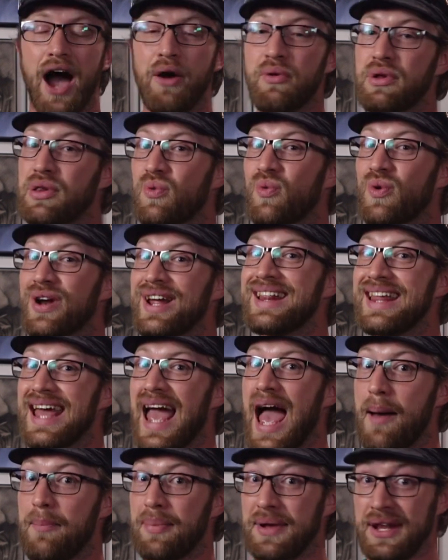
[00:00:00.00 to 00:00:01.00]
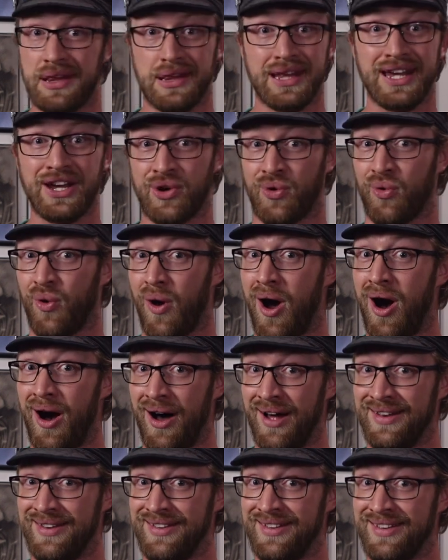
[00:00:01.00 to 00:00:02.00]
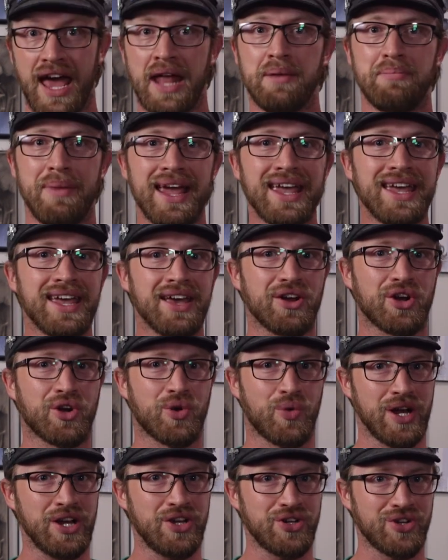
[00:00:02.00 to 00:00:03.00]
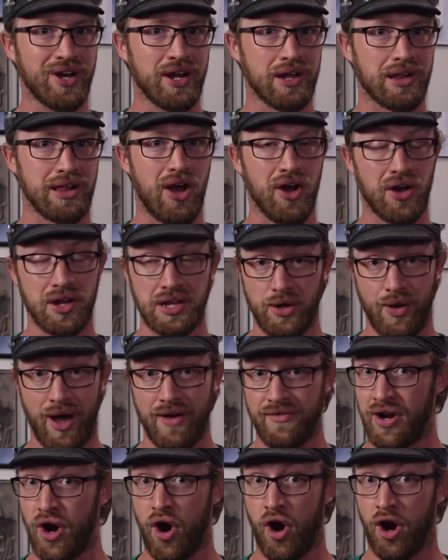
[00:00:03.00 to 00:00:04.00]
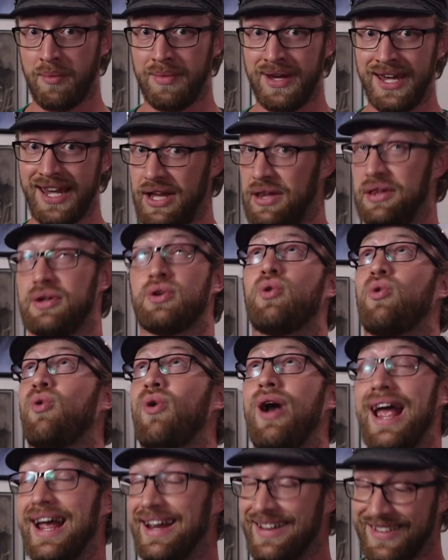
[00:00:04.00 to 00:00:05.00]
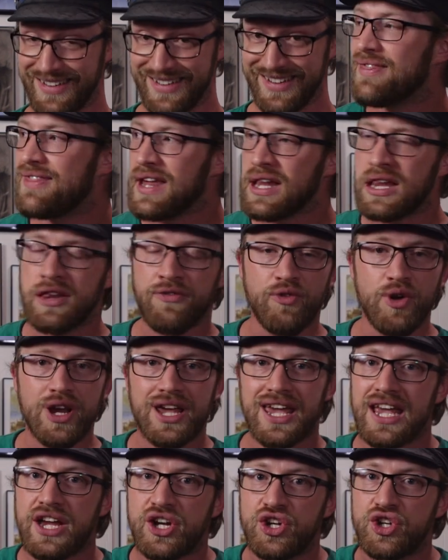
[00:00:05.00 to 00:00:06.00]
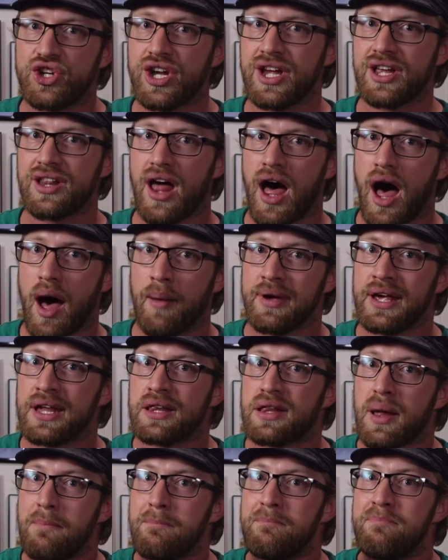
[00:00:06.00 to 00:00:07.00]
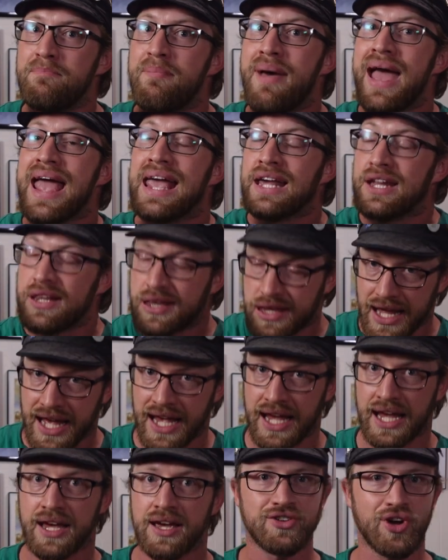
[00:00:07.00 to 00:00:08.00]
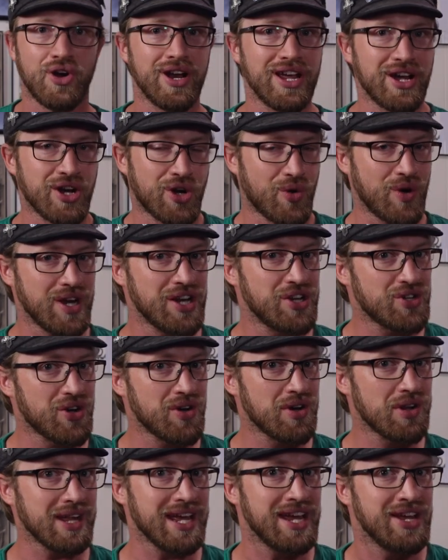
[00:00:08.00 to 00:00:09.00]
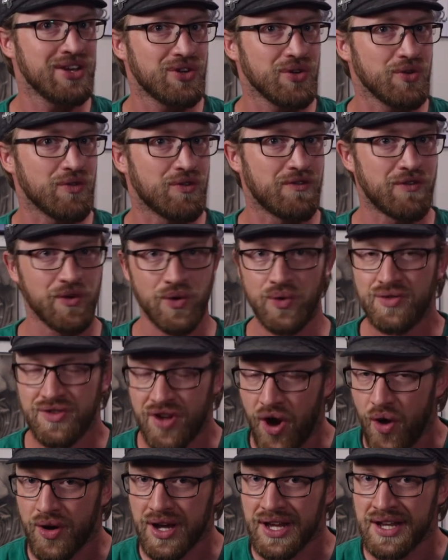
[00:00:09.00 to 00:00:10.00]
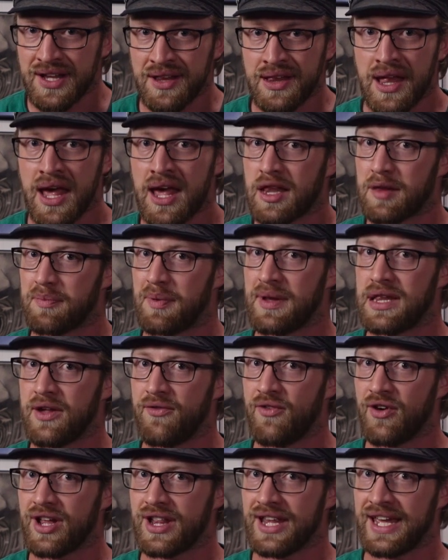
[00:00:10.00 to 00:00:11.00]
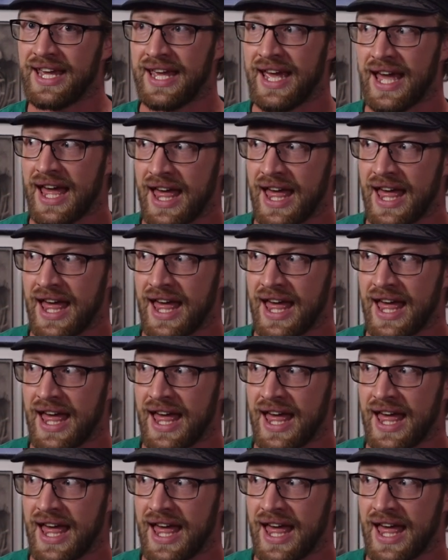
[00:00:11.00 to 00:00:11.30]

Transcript: I was really happy to see Grond, and making it a creature as long as you have an army is great. This freaking Shelob is amazing, turning creatures into food tokens, specifically